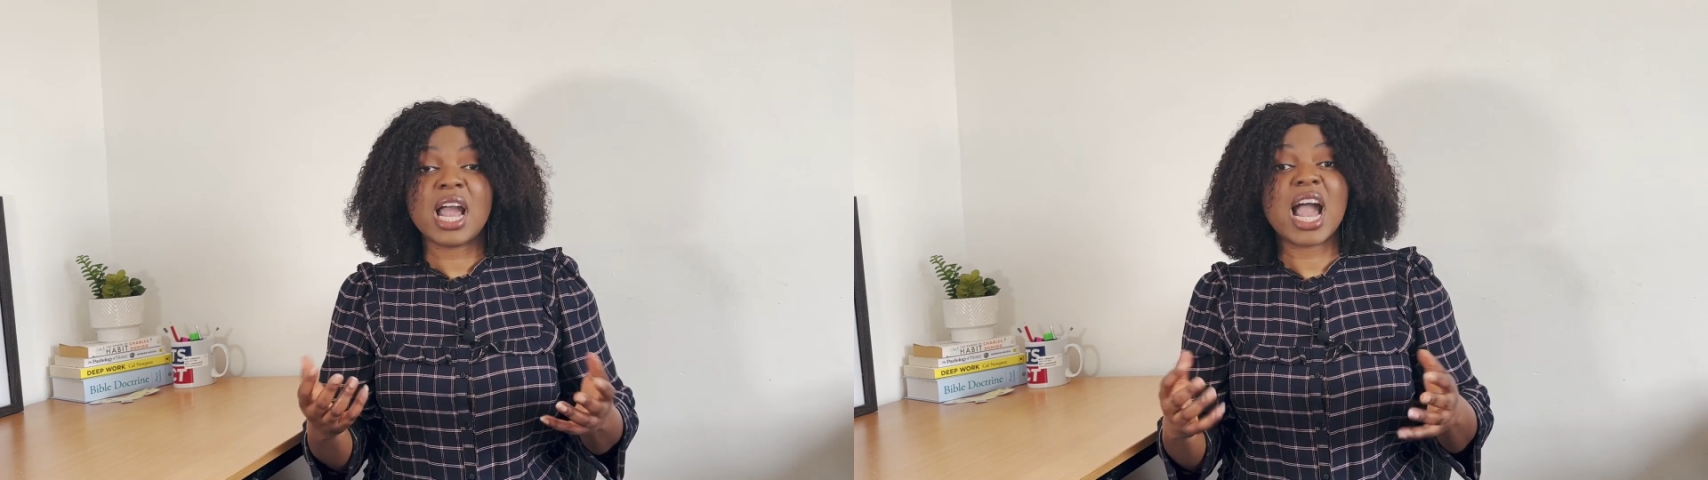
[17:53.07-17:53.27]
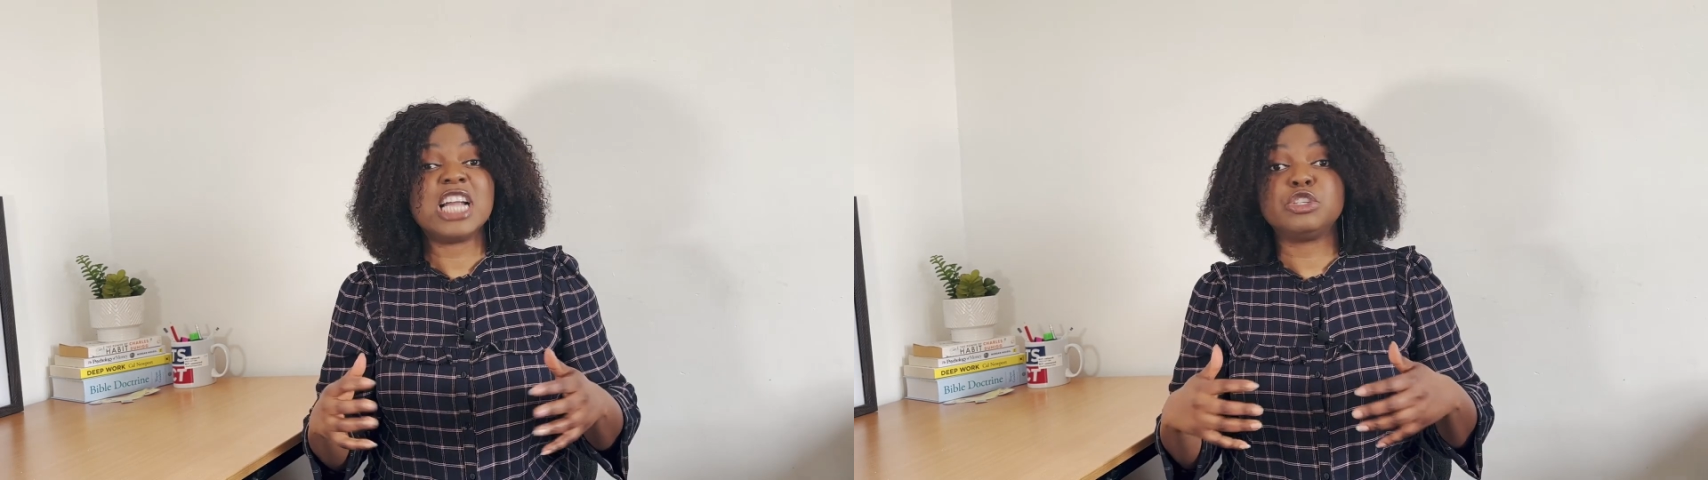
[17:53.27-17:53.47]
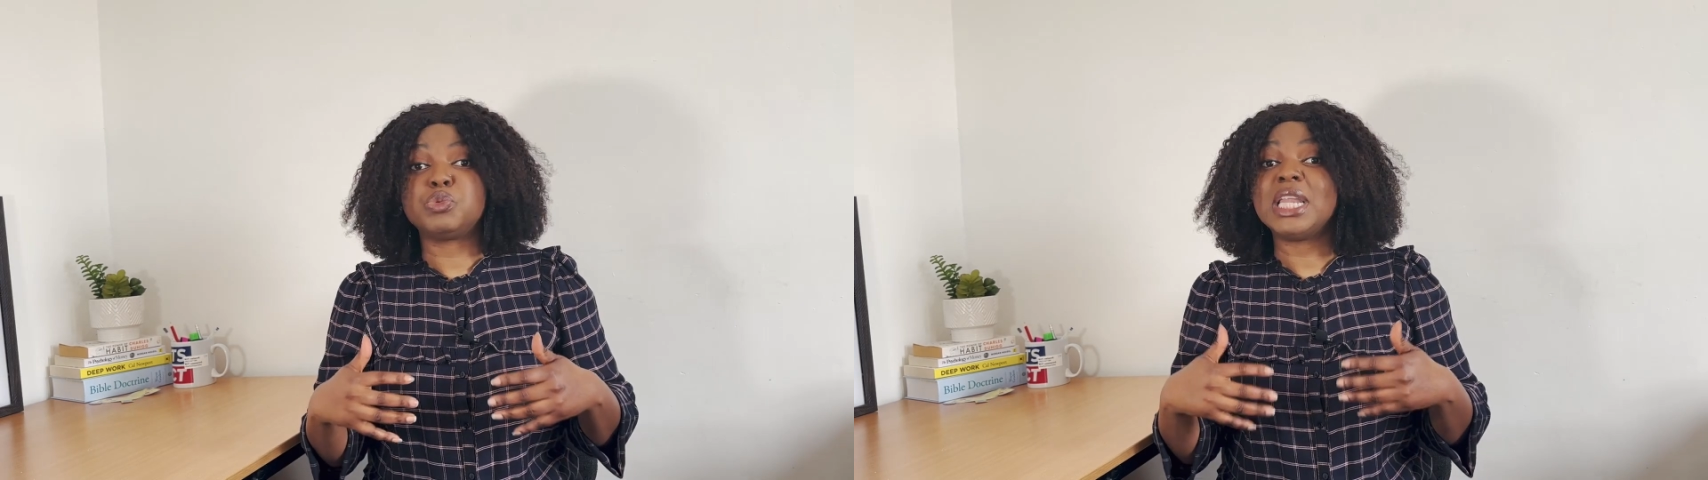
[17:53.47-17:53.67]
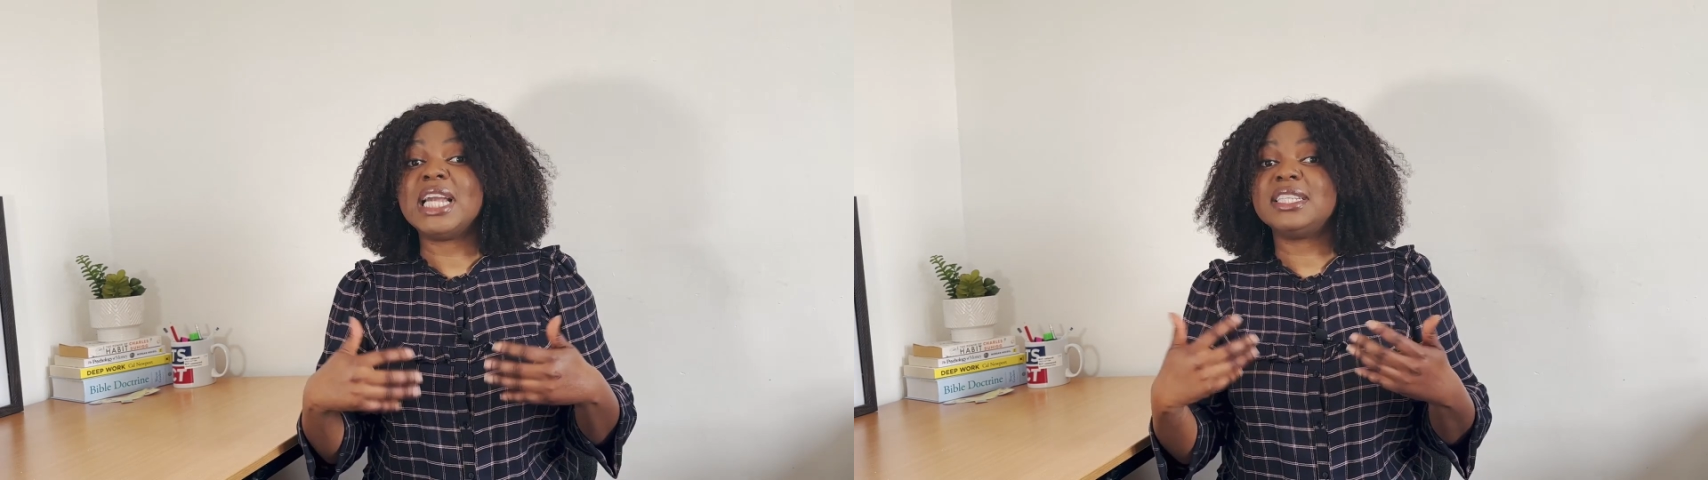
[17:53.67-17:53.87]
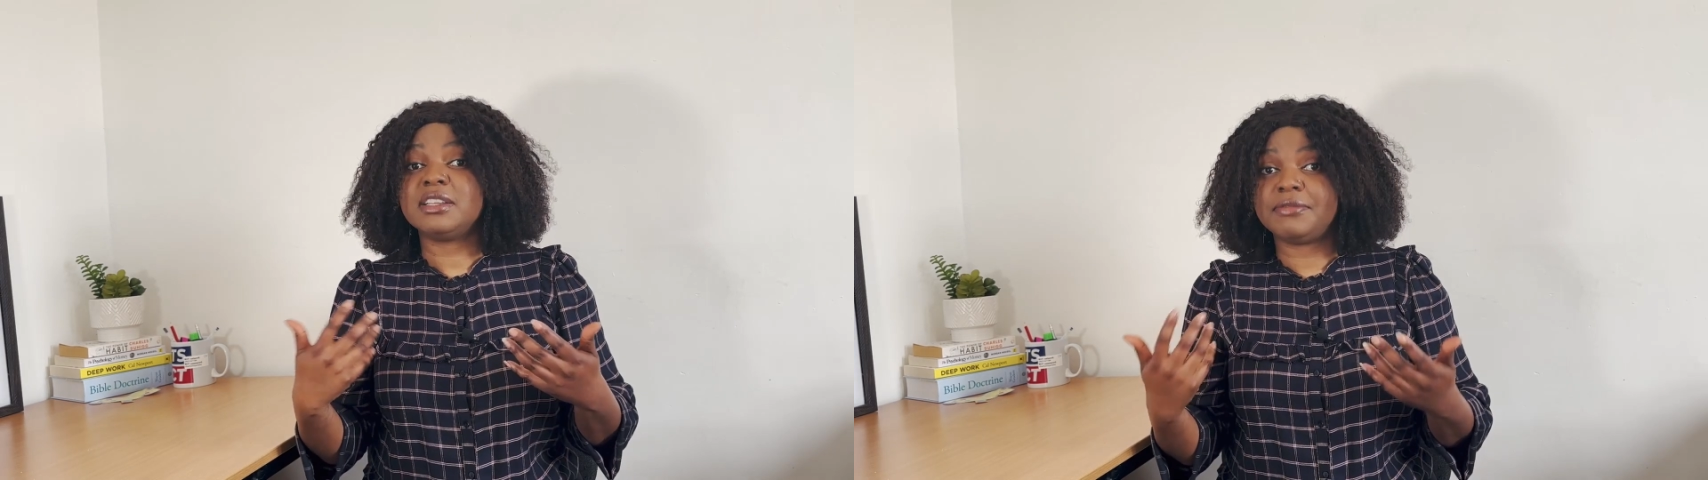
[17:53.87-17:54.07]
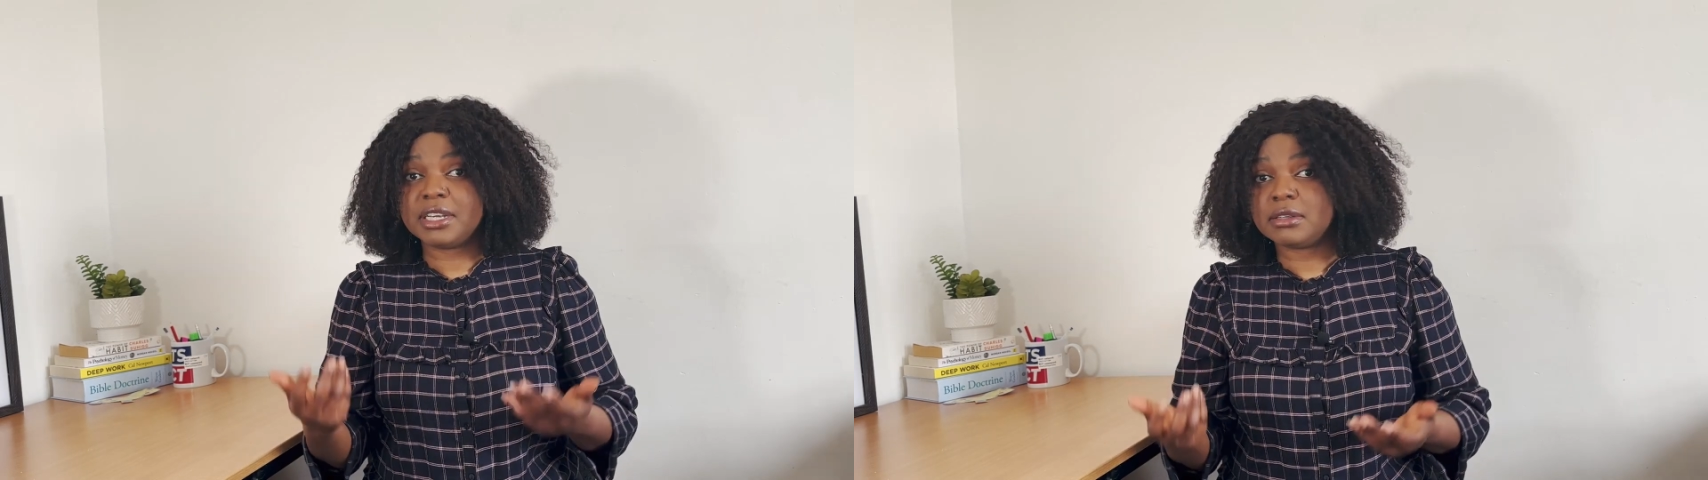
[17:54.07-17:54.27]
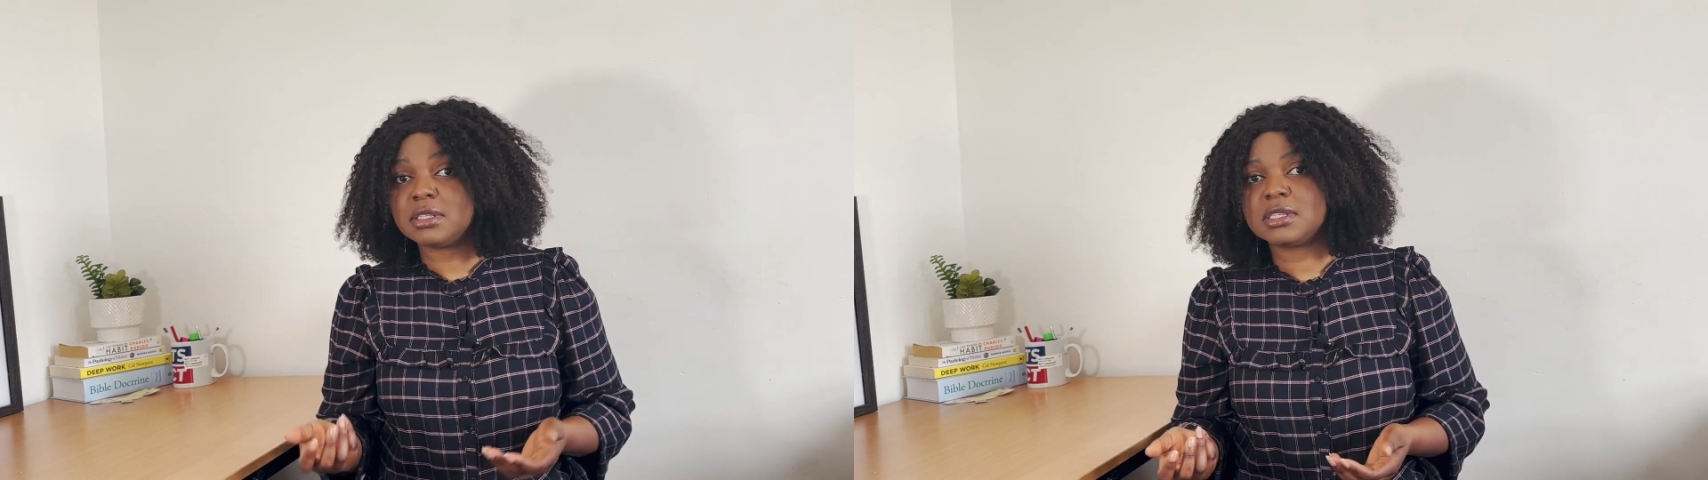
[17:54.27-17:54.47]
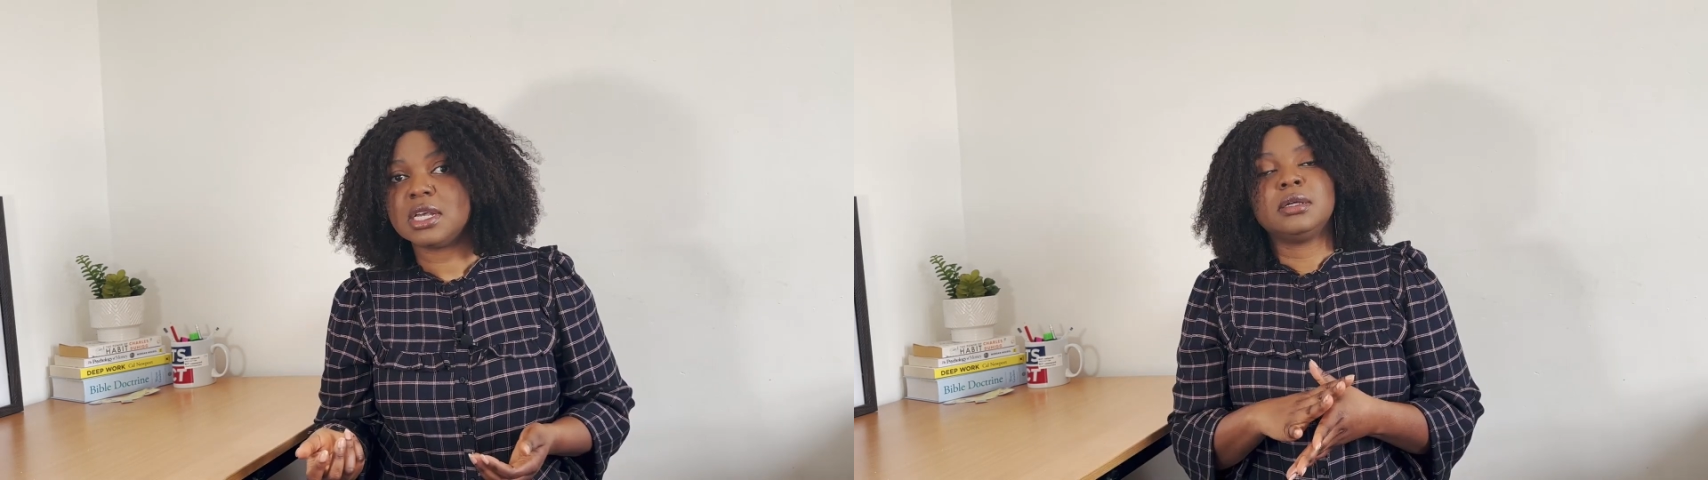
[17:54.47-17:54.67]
and related fields.